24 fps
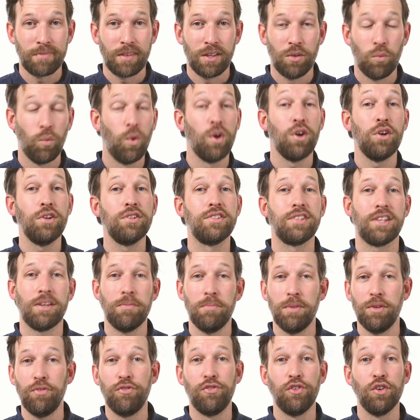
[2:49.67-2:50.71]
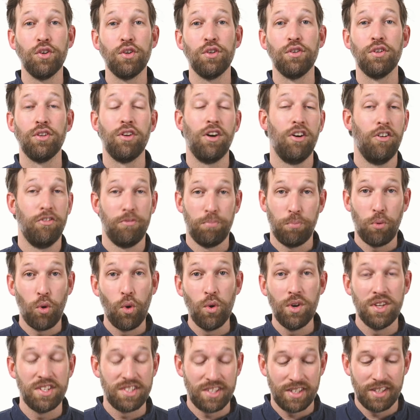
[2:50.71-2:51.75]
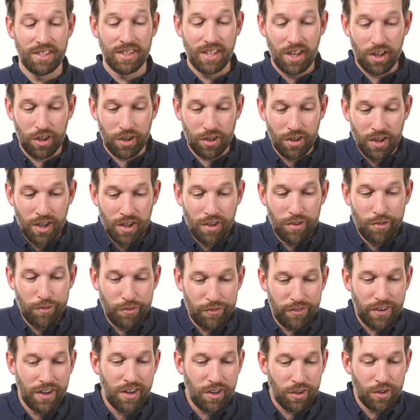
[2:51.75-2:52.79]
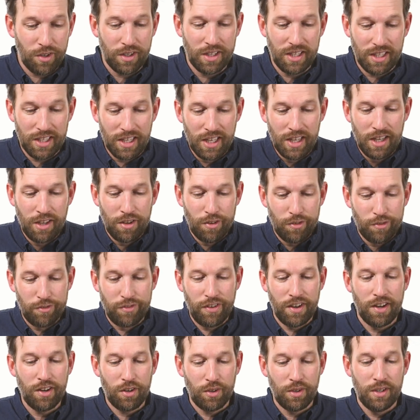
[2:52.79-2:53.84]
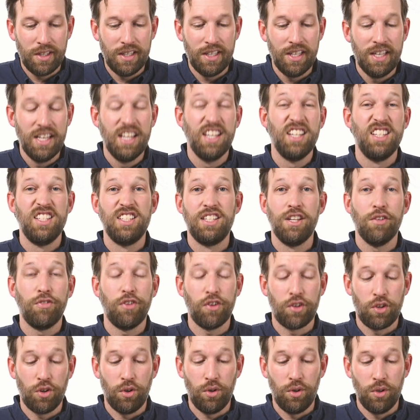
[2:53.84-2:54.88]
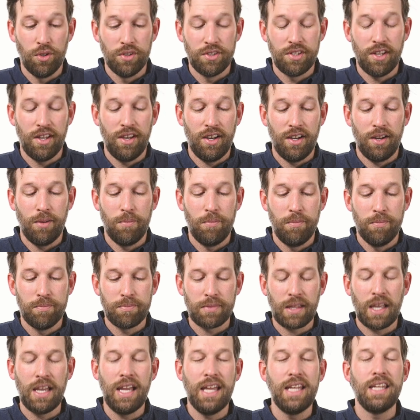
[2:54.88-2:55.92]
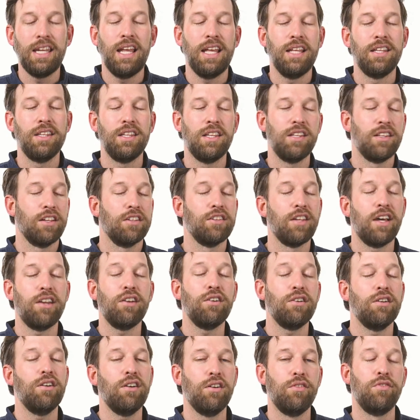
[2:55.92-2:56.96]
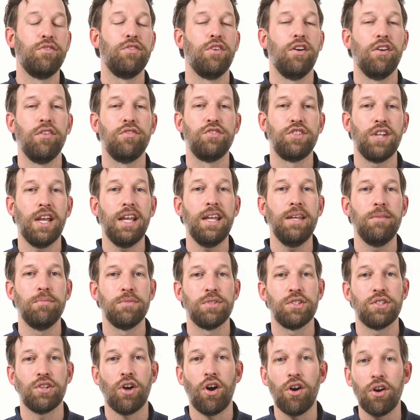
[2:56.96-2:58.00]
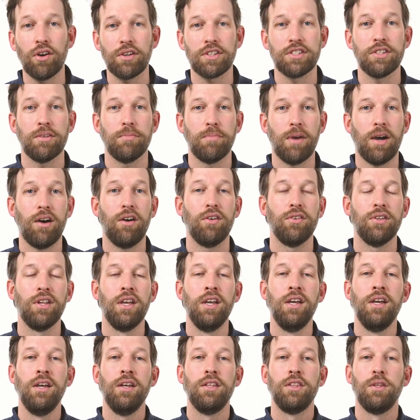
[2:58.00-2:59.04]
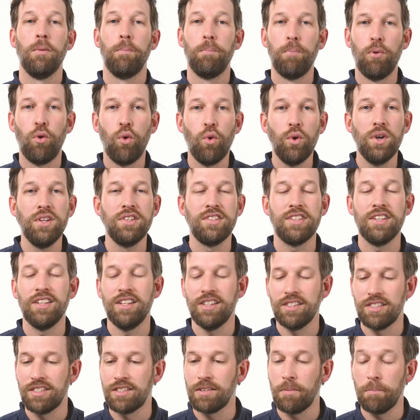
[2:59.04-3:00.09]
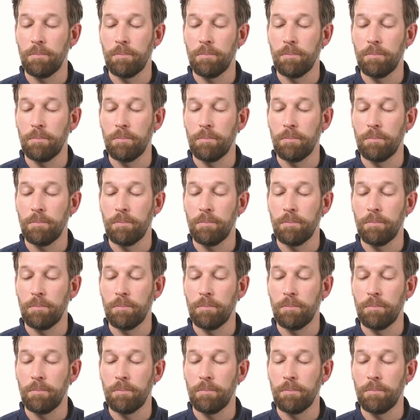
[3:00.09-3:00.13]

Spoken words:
Words can be full of poison. They're very, very difficult. And the letter of James talks about the poisonous